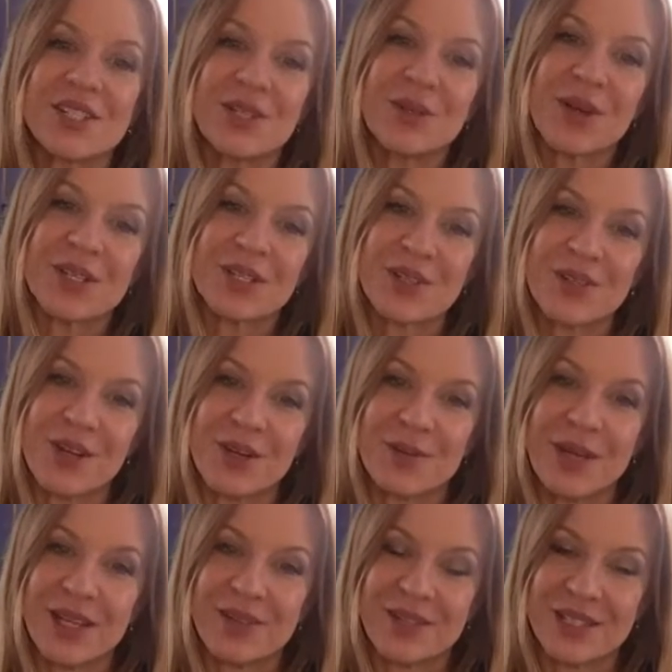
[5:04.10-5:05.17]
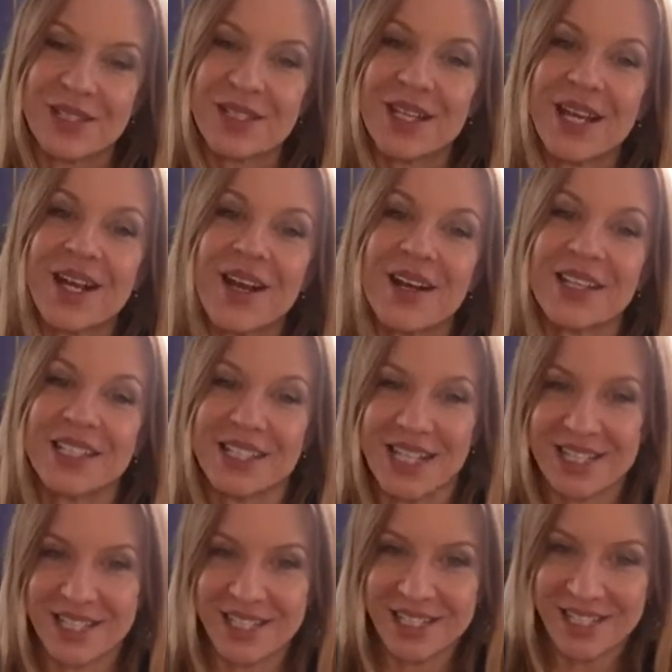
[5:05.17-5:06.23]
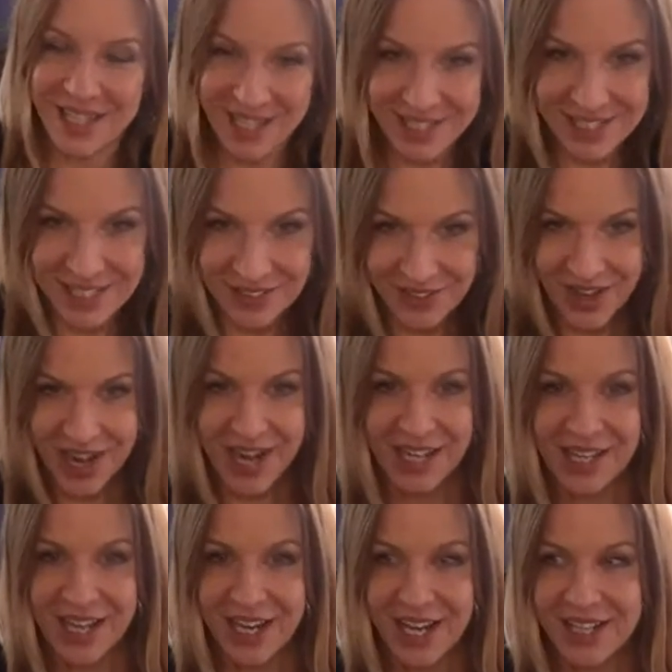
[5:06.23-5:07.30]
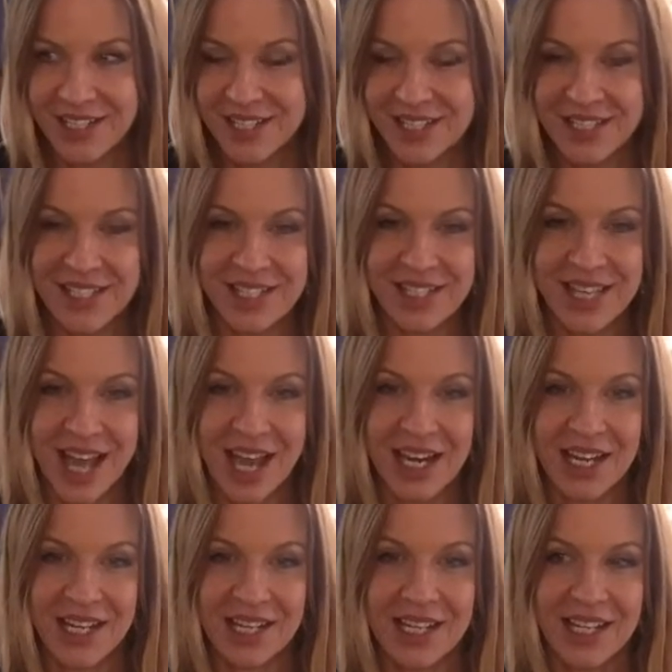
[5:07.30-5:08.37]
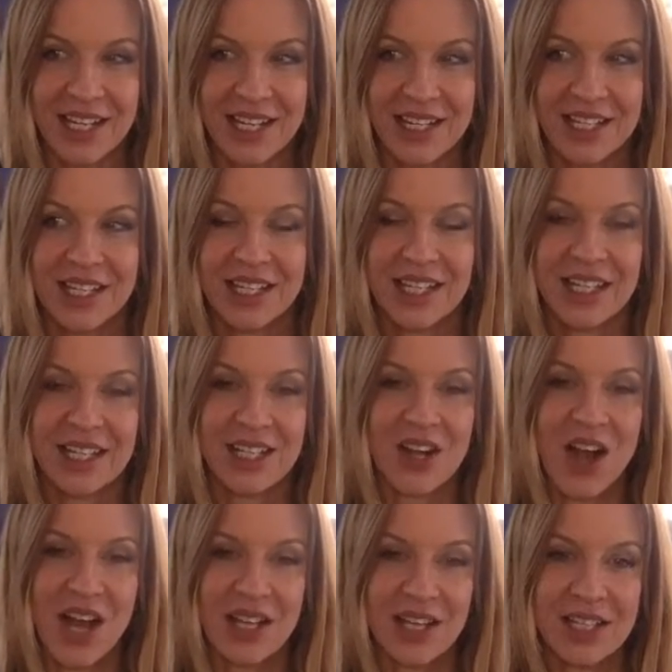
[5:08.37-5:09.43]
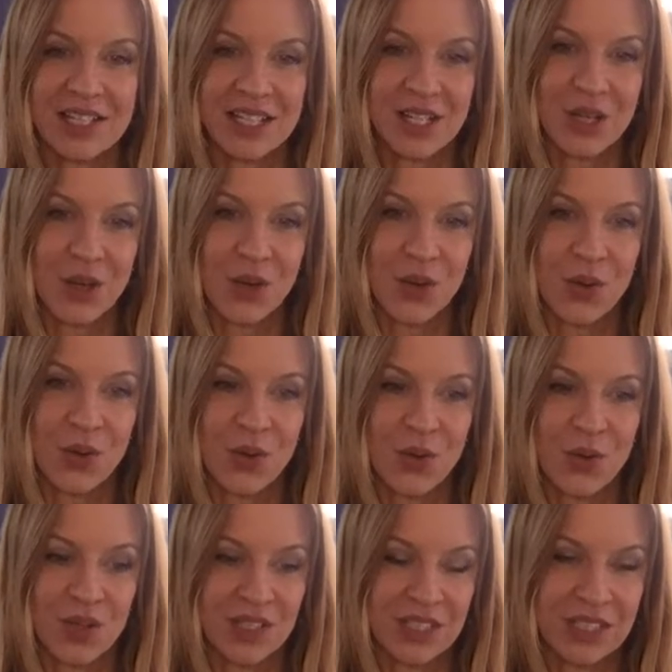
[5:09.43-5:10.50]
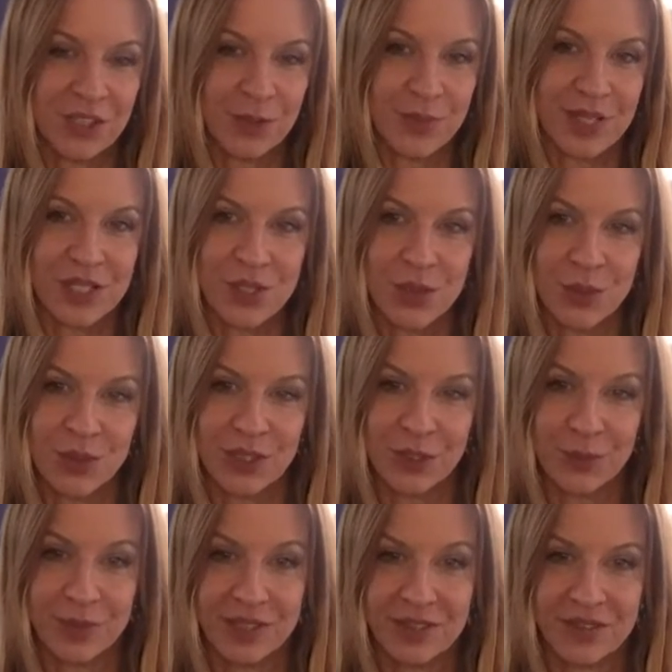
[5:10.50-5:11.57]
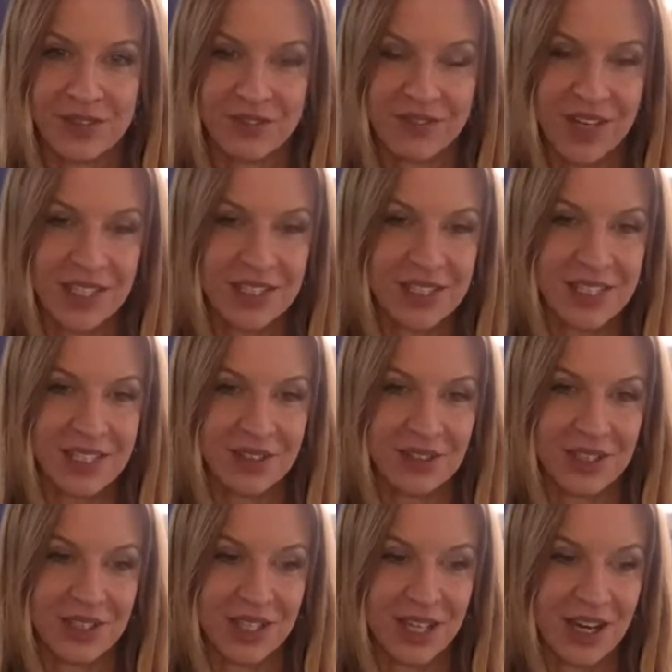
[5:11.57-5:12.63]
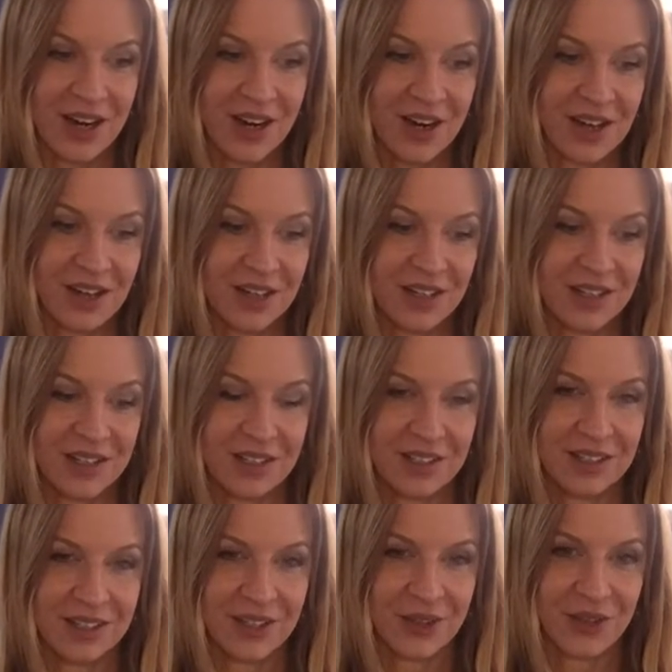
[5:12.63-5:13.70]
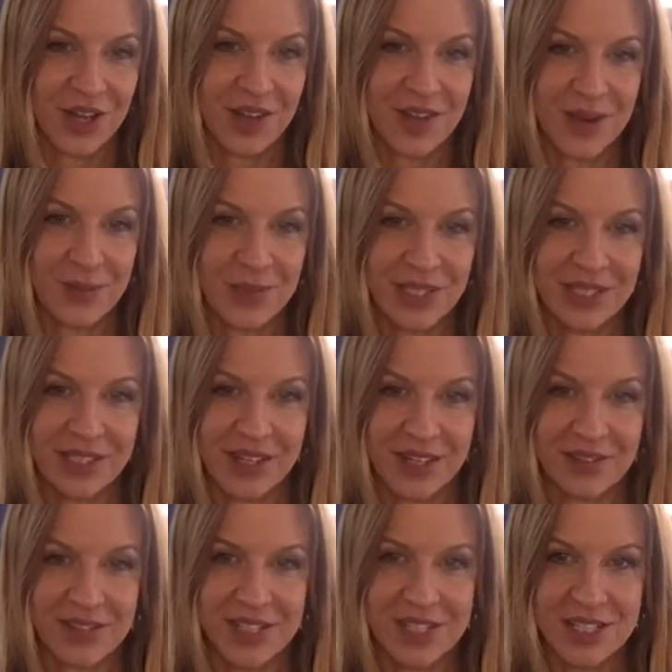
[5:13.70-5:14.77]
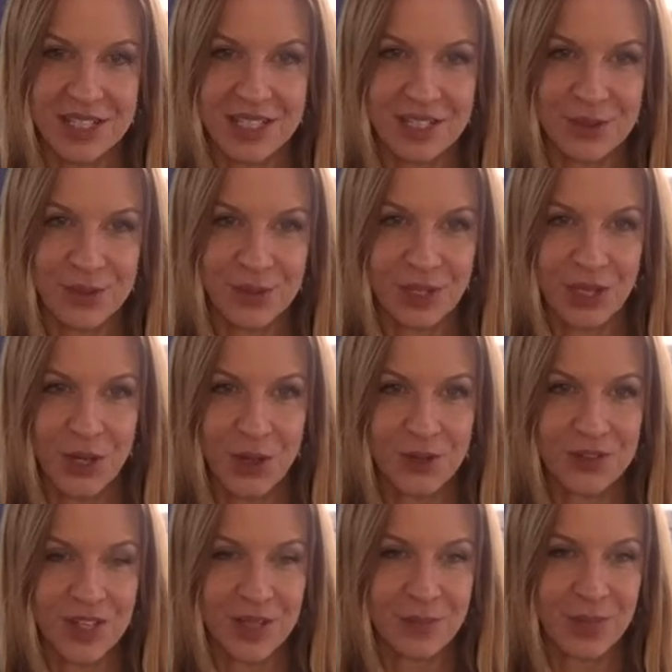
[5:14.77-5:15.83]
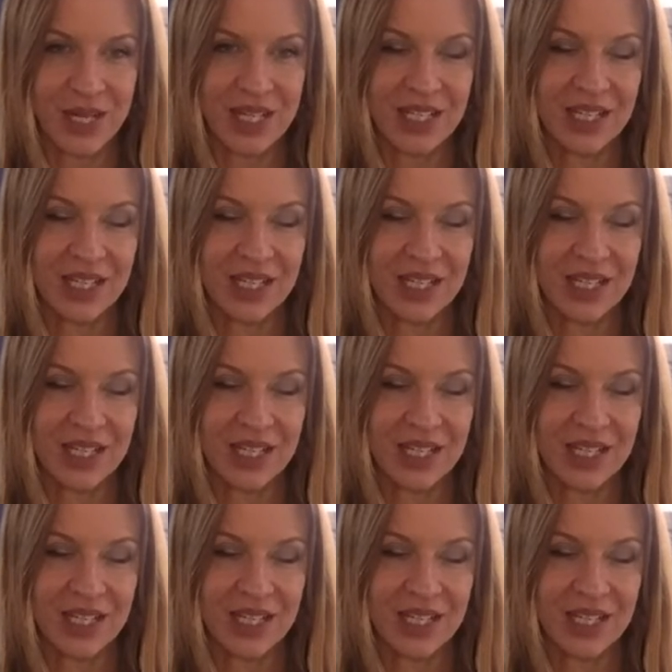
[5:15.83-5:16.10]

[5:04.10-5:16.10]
also talk about, this is like holiday detoxing, right? Like I just decided, you know, I like to go a little bit of events here and there, you know, not that many, obviously, because we're in COVID, but,